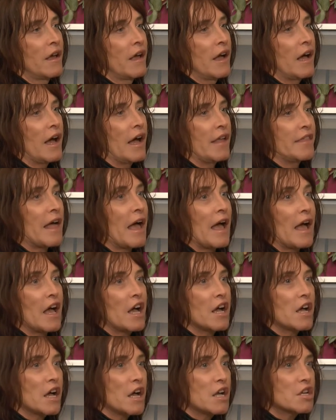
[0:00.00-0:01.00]
And
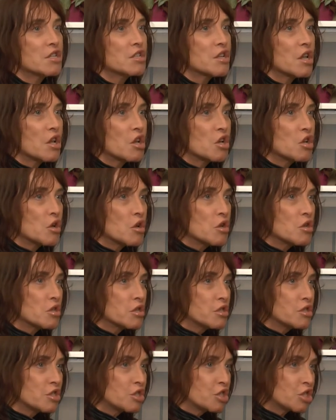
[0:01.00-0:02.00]
that
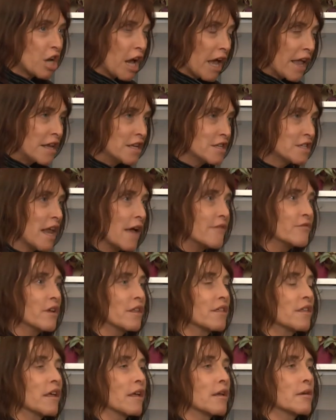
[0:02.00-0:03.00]
changed
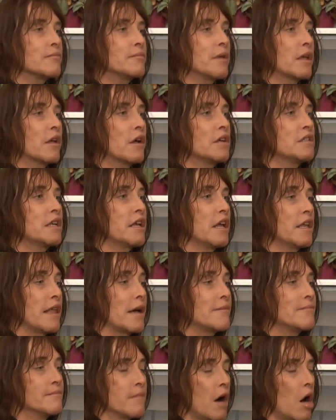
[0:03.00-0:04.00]
everything, because in
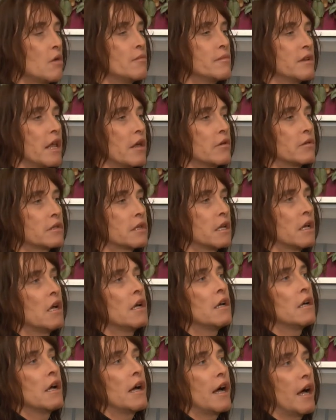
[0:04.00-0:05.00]
that moment it was,
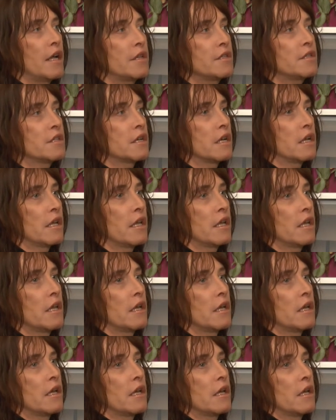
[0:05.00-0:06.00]
actually,
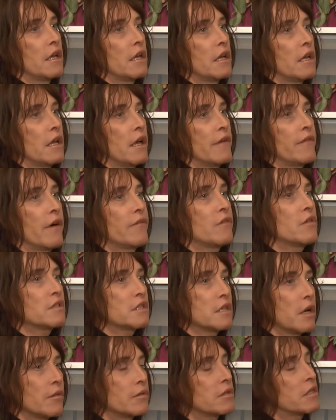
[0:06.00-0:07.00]
if I've got
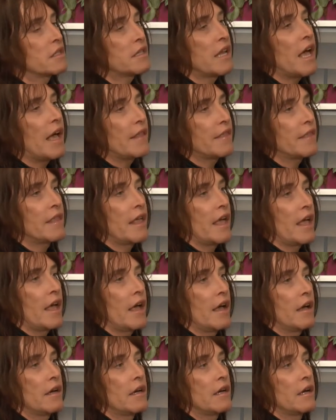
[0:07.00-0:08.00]
someone's dad
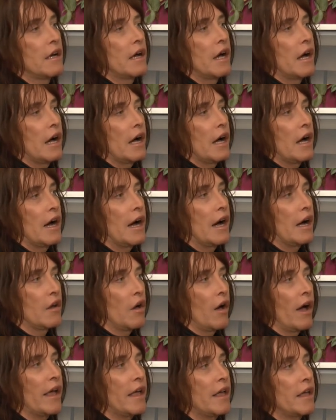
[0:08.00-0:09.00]
there and
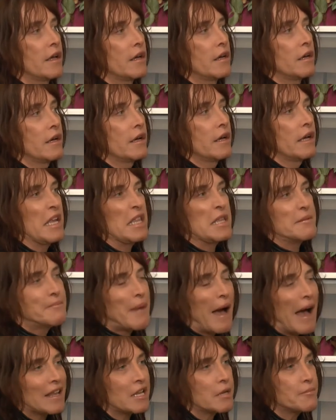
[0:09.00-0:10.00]
I either
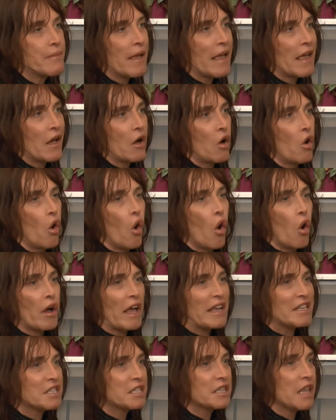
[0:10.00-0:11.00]
pad a bit or
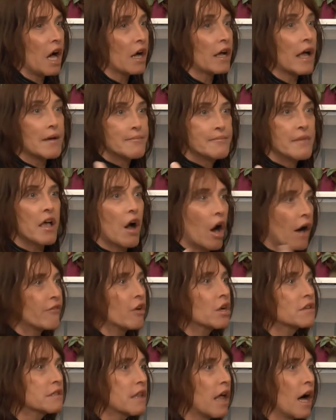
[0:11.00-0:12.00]
get stuck, admit I've
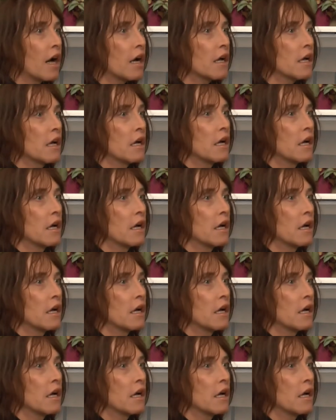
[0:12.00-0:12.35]
got stuck.